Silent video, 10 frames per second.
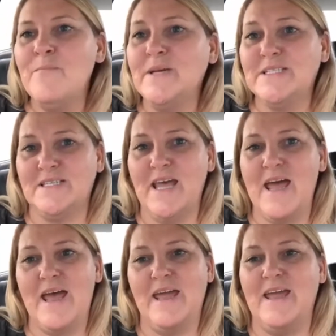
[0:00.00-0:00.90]
But
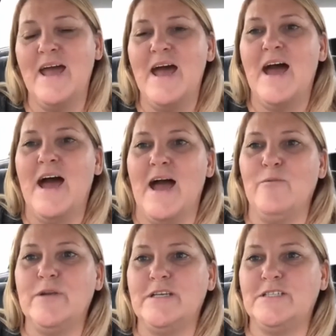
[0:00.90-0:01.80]
today, I
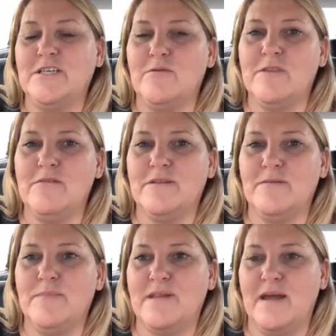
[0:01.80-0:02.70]
wanted to share with you
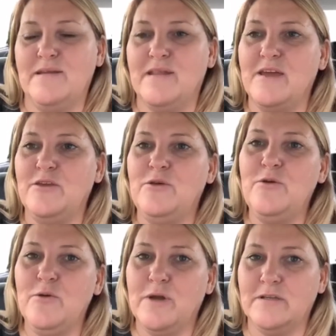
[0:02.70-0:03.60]
some sites that
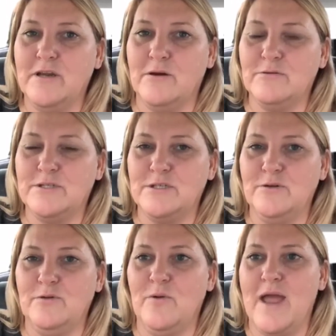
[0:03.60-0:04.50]
you could go
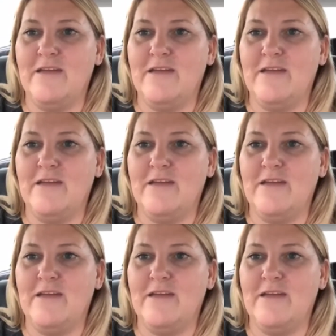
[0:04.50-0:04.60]
to